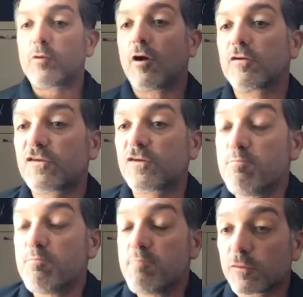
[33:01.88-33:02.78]
in
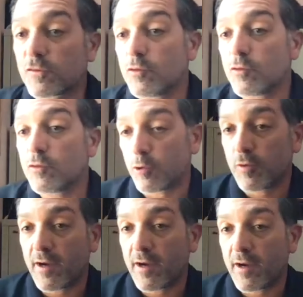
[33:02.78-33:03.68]
regards to middle school
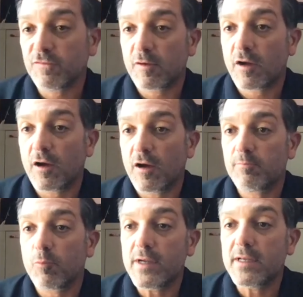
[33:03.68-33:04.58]
programs,
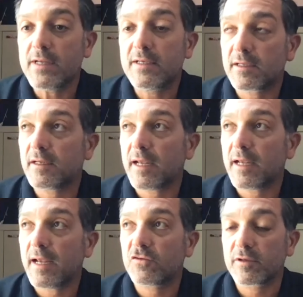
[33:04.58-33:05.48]
we
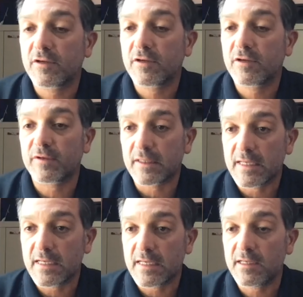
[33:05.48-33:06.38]
did enter a
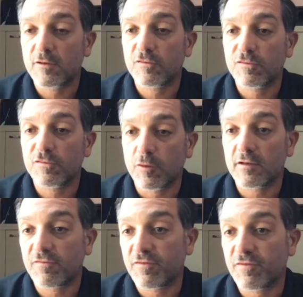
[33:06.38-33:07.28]
different league that is
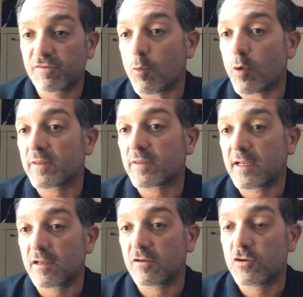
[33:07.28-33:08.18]
looking to figure out
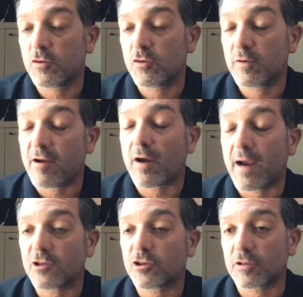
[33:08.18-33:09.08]
what they can do. And
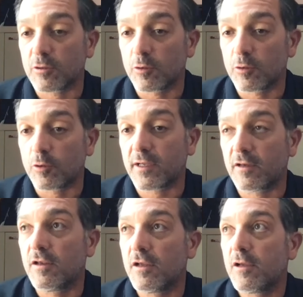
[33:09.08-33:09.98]
they are actually
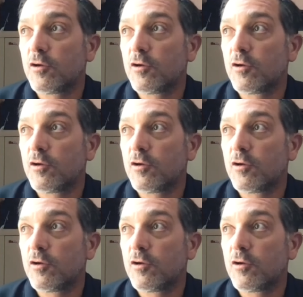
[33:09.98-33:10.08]
looking